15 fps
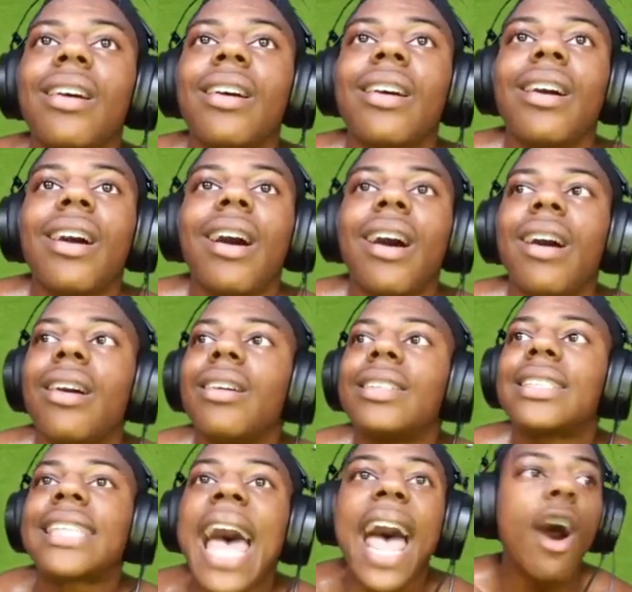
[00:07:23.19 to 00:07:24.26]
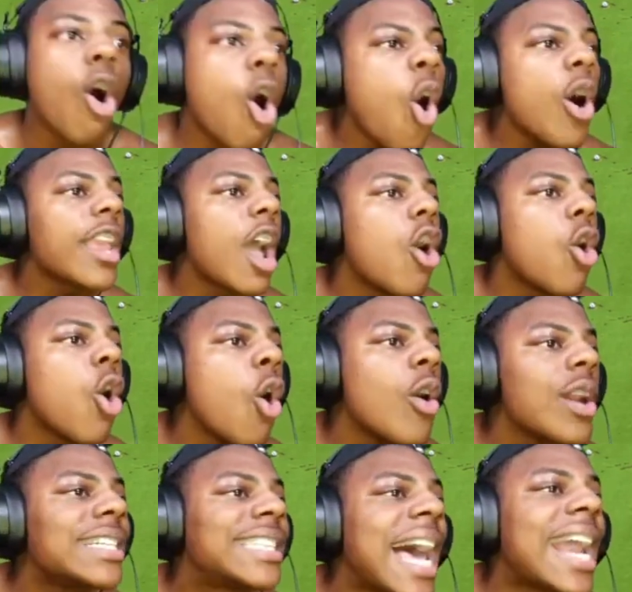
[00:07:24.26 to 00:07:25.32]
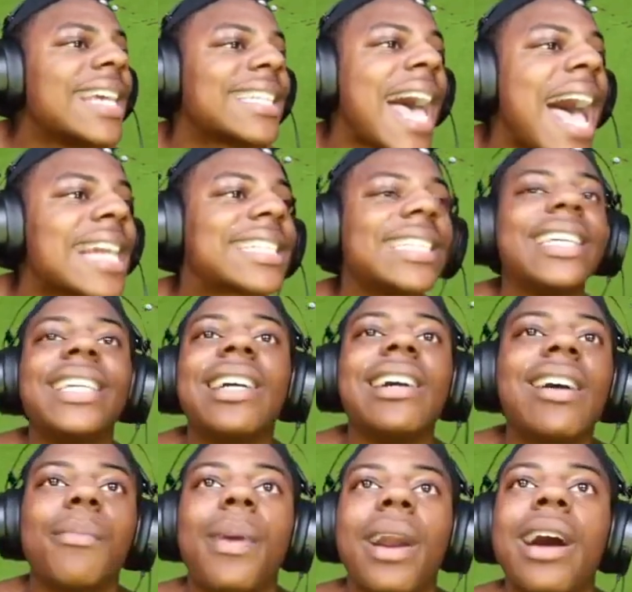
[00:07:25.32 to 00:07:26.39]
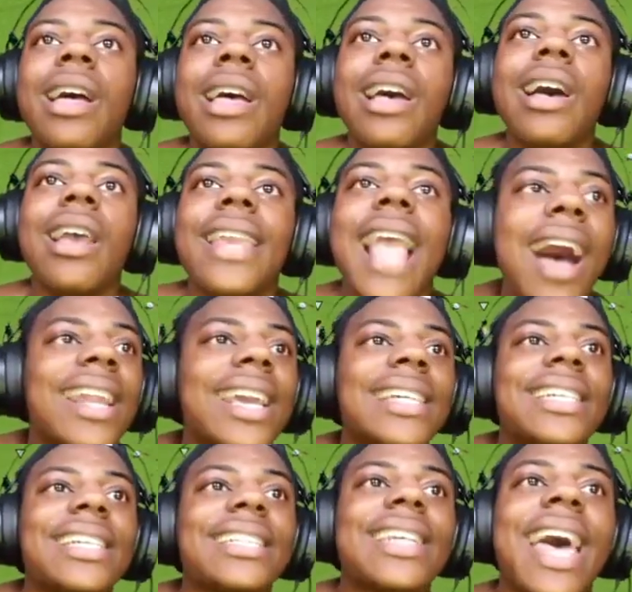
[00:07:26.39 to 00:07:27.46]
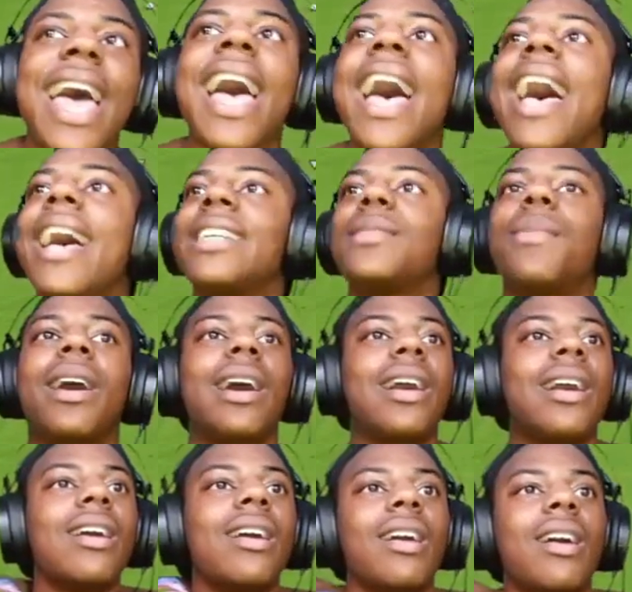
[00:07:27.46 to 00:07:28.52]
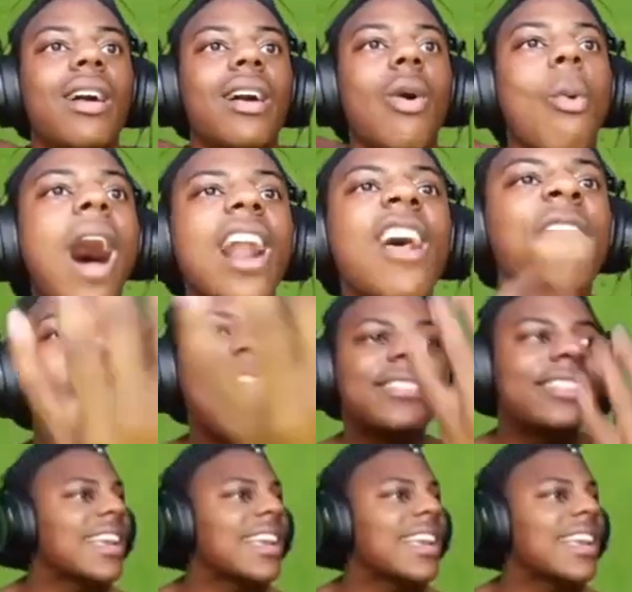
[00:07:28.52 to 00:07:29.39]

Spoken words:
Who in the chat is actually good, bro? Y'all niggas is ass, bro. Why the fuck the